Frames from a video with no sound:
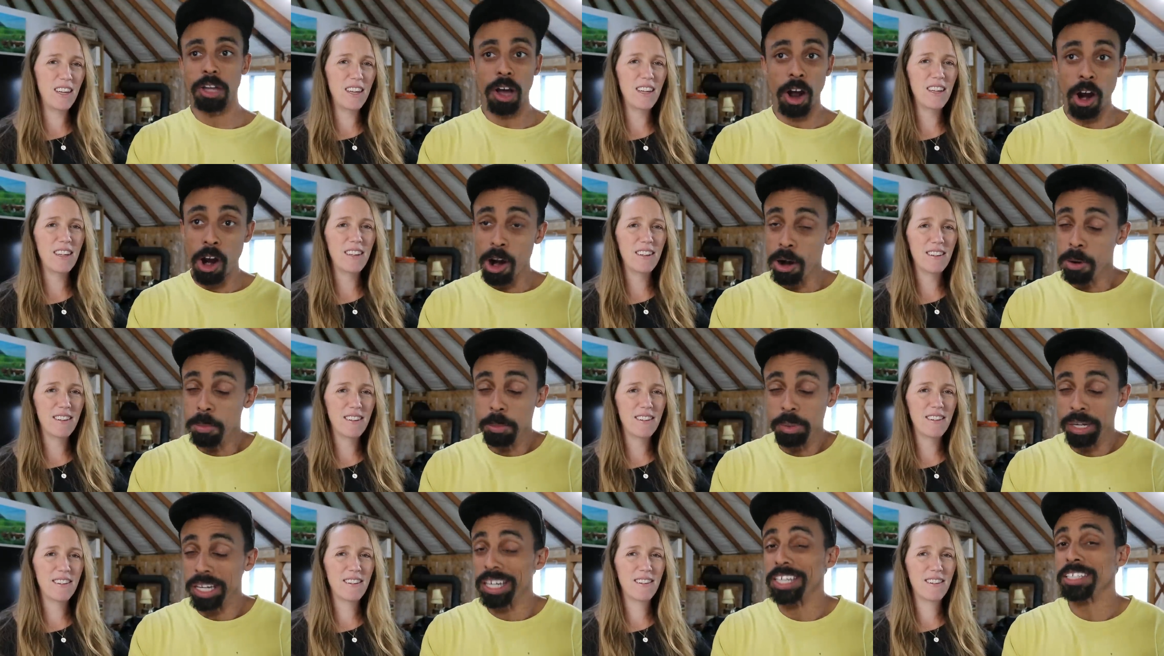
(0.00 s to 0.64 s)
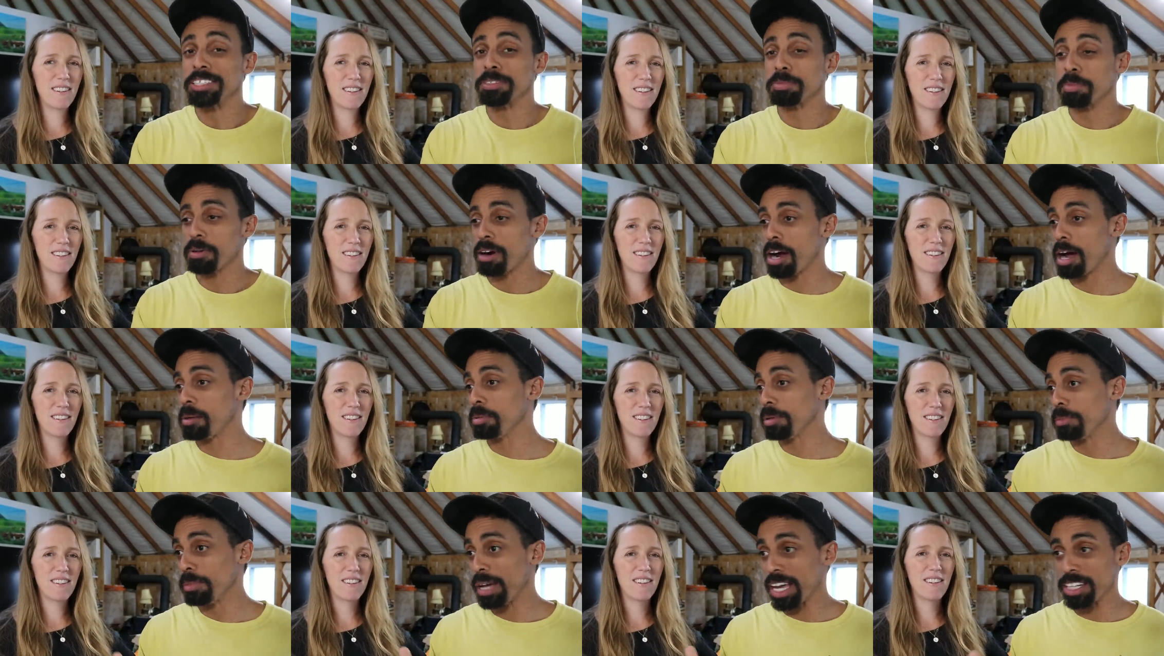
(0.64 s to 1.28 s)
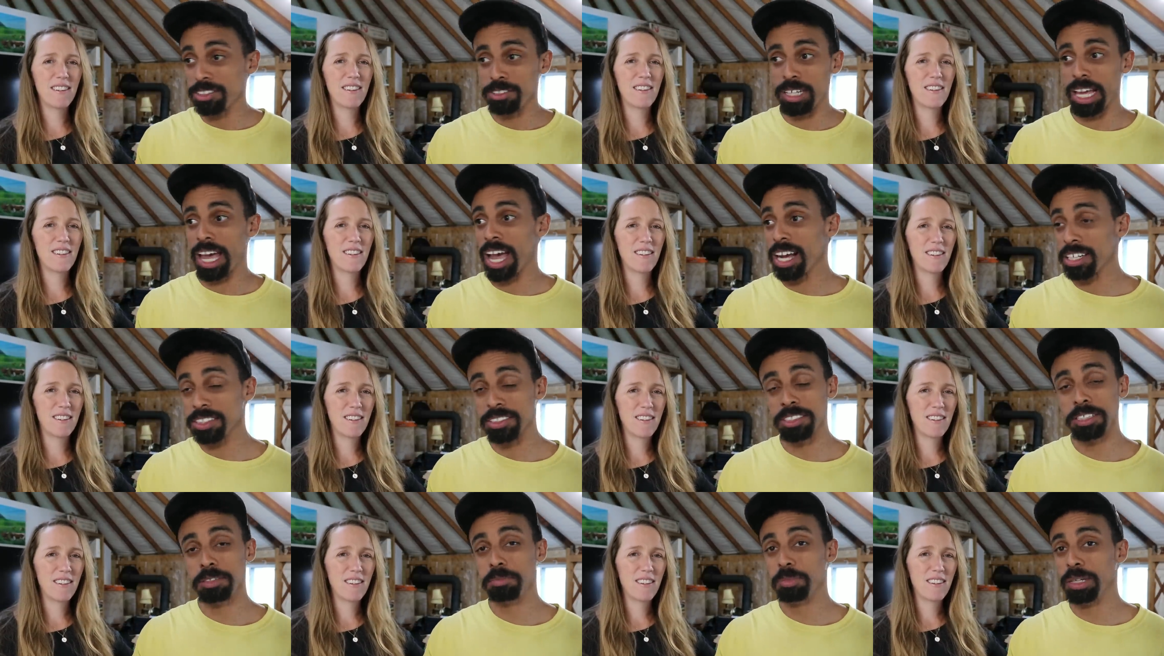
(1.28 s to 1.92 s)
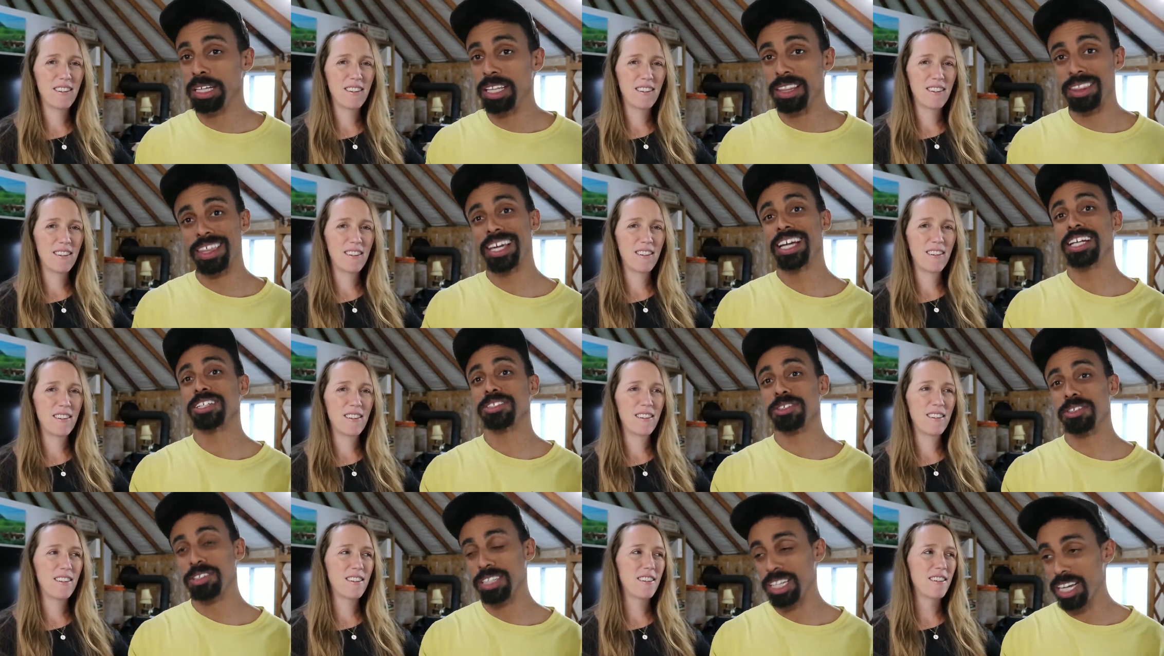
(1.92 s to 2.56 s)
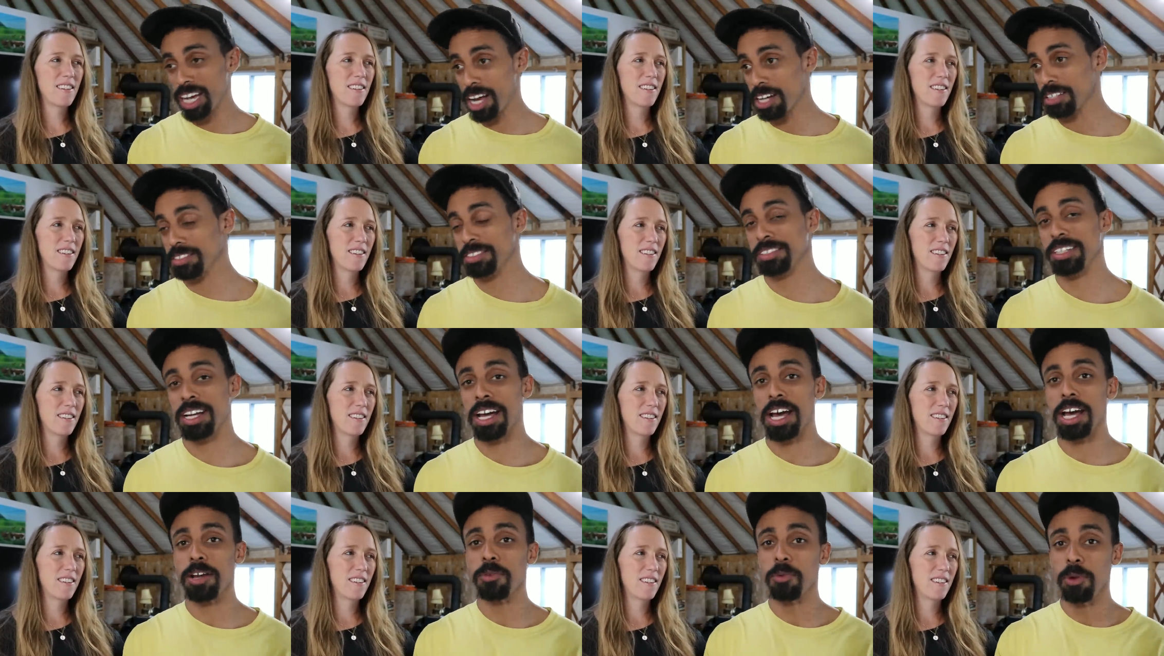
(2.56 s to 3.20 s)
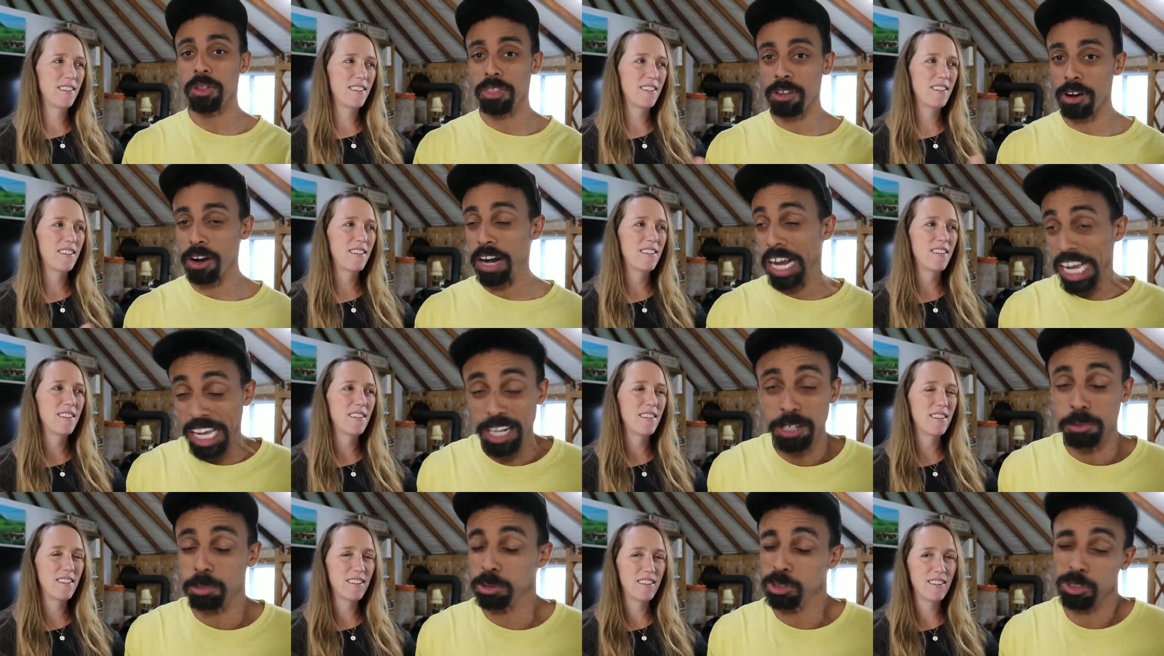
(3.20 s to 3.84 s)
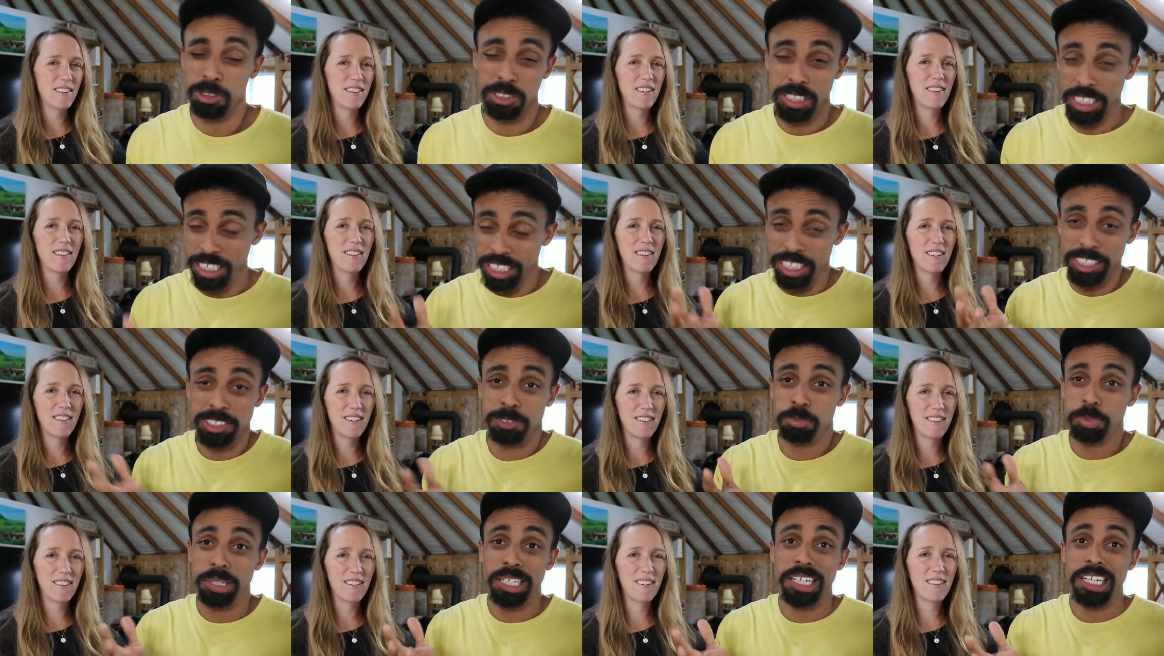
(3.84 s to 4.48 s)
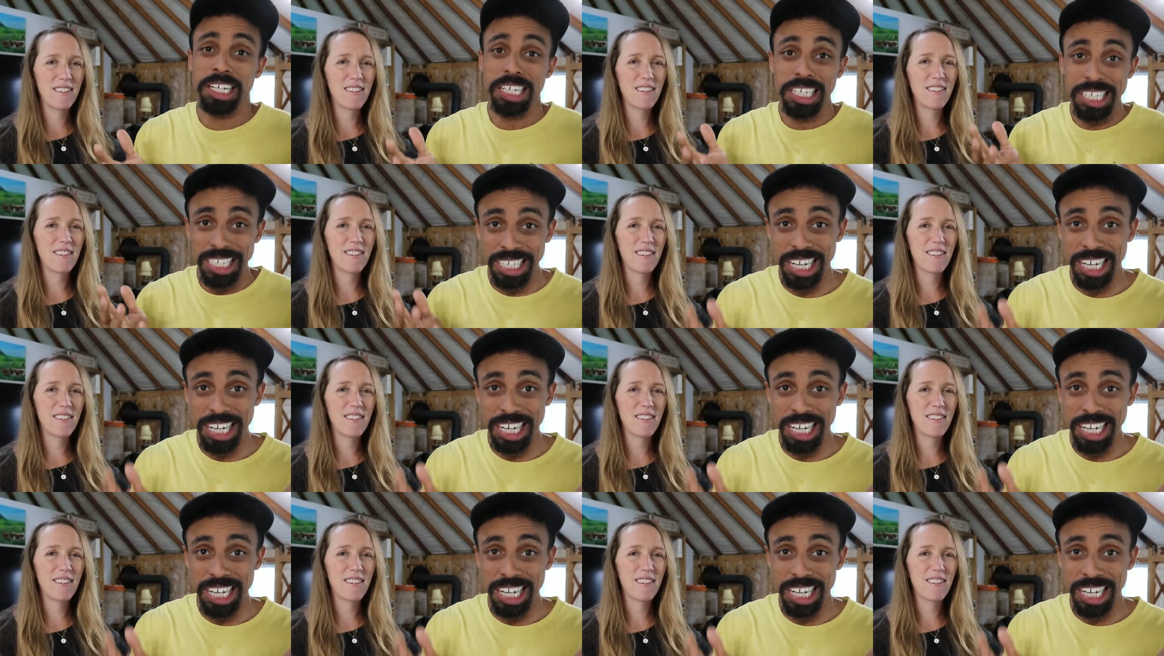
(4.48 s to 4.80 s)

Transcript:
Speaker 1: Our biggest problem has actually been things on the outside with our animals. It has been a